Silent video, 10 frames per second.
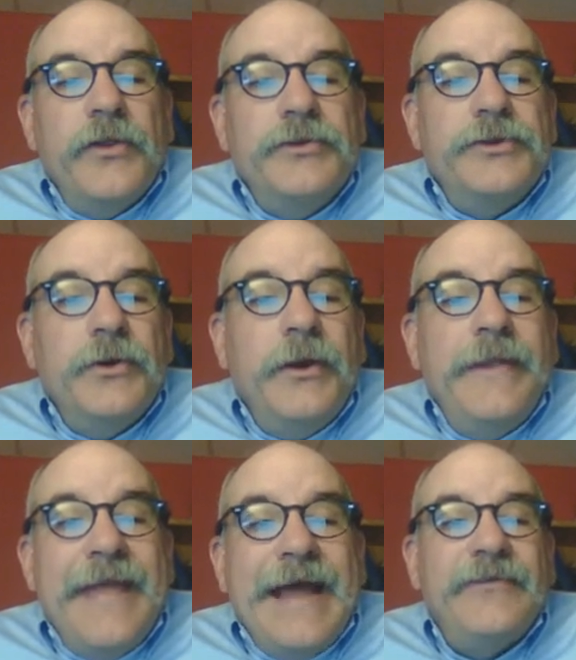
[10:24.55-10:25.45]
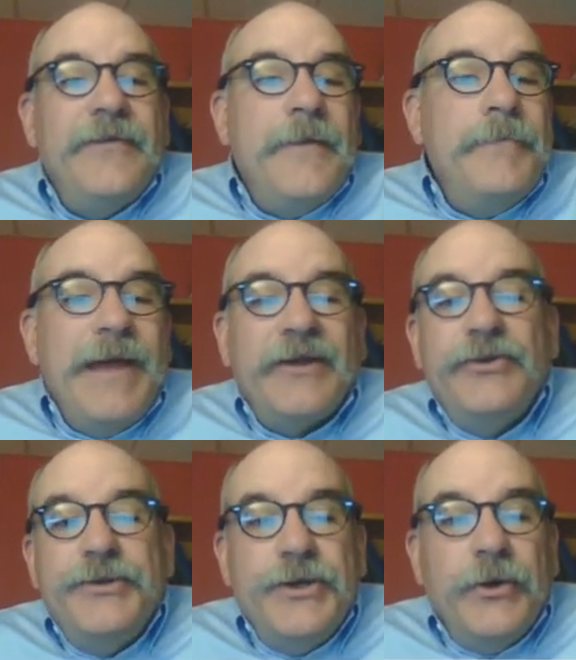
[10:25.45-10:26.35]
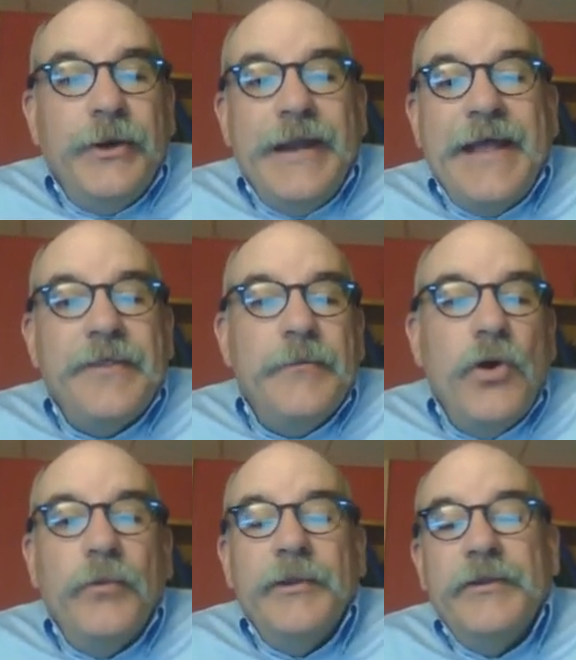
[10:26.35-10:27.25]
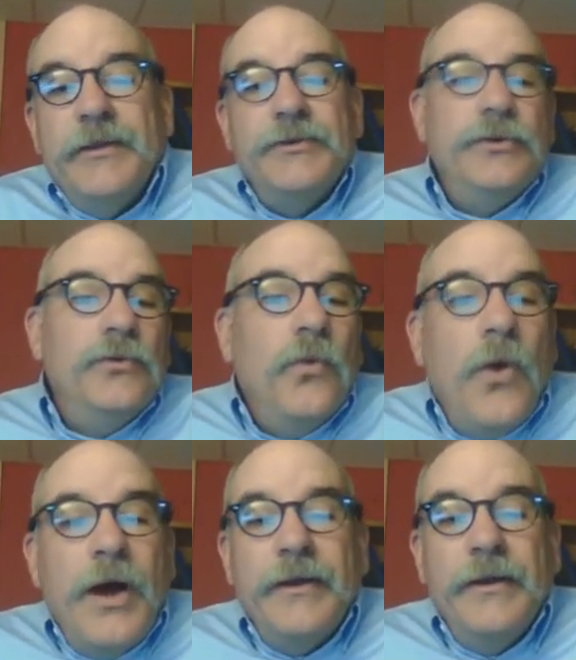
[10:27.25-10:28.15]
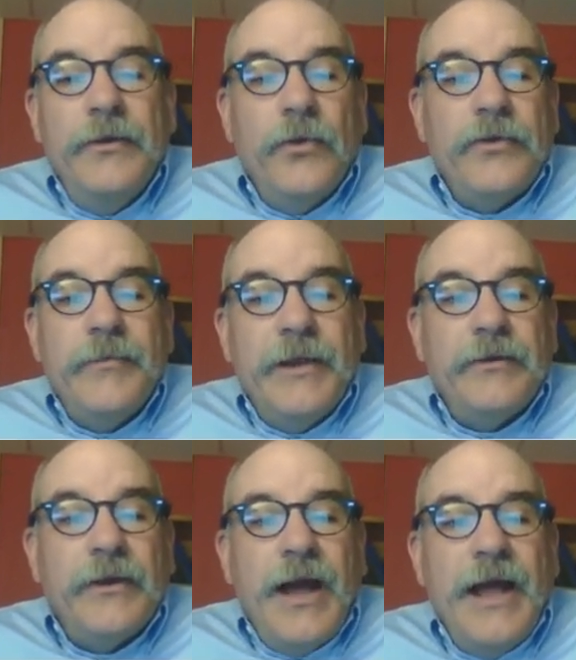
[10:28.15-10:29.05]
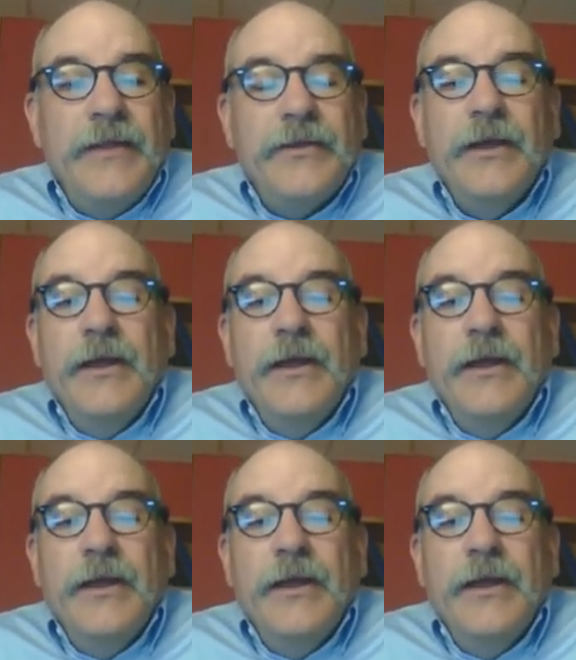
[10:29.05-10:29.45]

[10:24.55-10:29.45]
the geoid that's the best geoid at the moment that you want an orthometric height